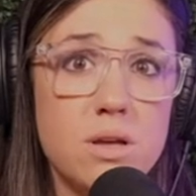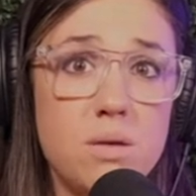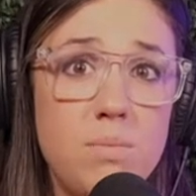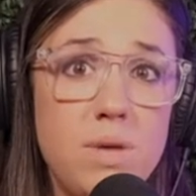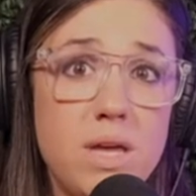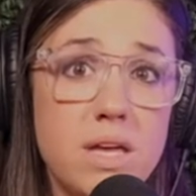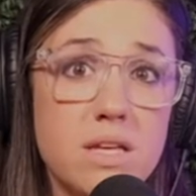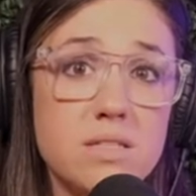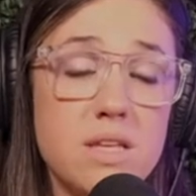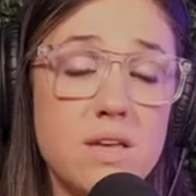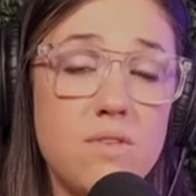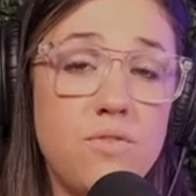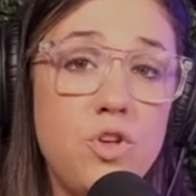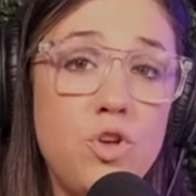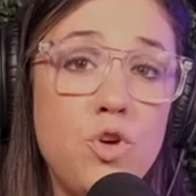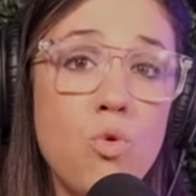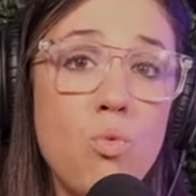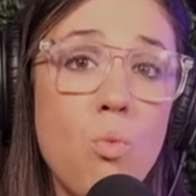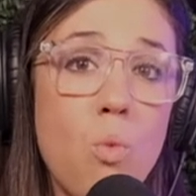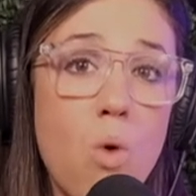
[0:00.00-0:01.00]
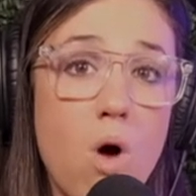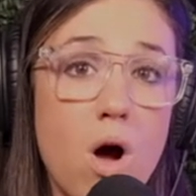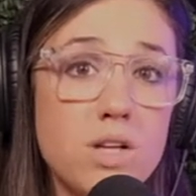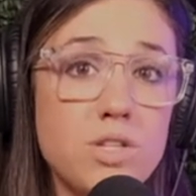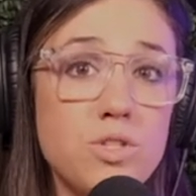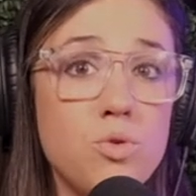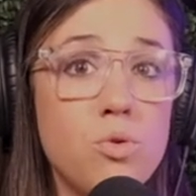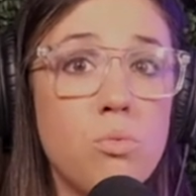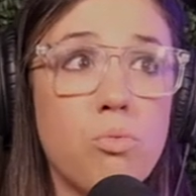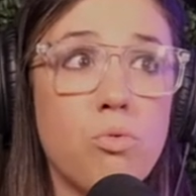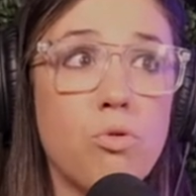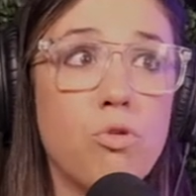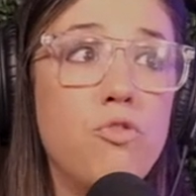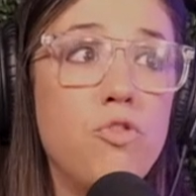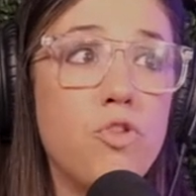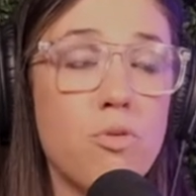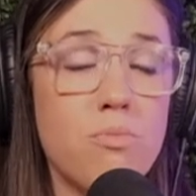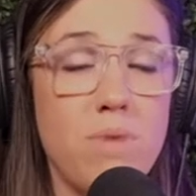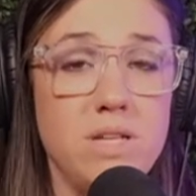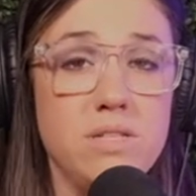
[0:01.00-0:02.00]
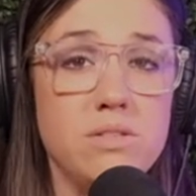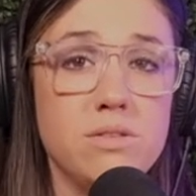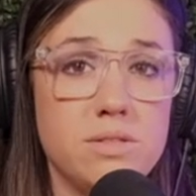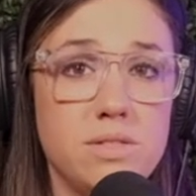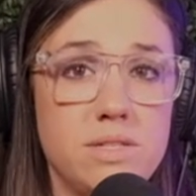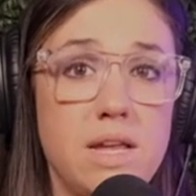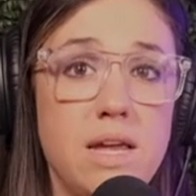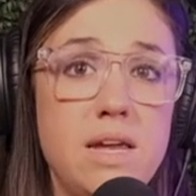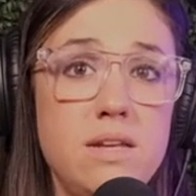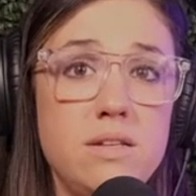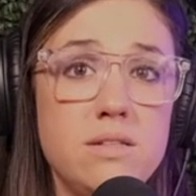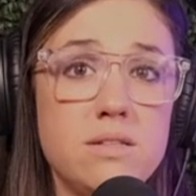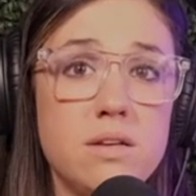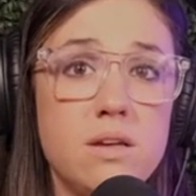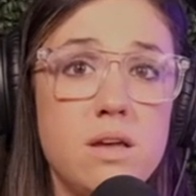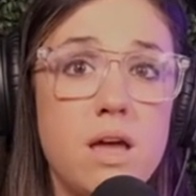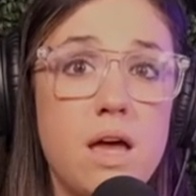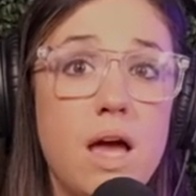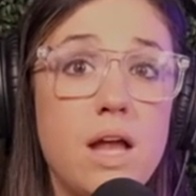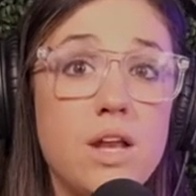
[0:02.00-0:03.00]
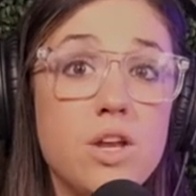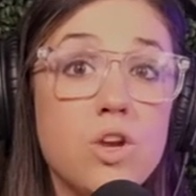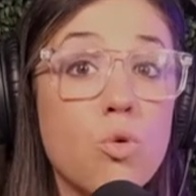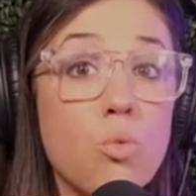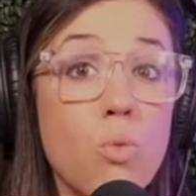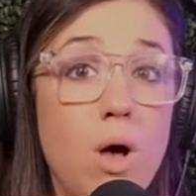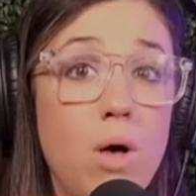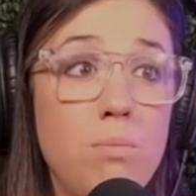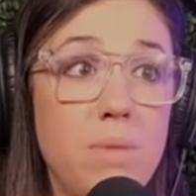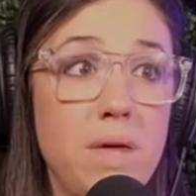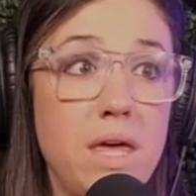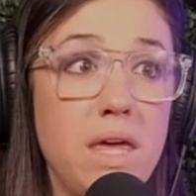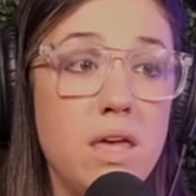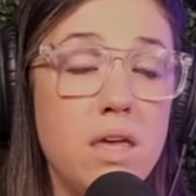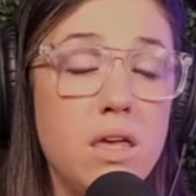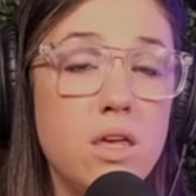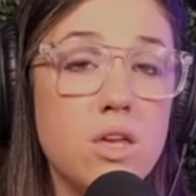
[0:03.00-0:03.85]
Because if you want to improve your mental state and your well-being,